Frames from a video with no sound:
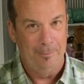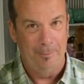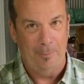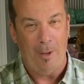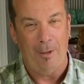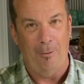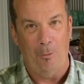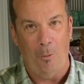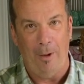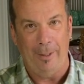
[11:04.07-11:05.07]
bottle of
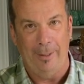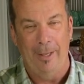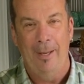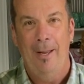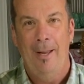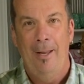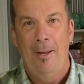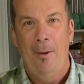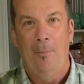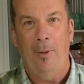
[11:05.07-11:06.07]
wine
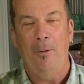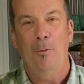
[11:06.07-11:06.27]
but it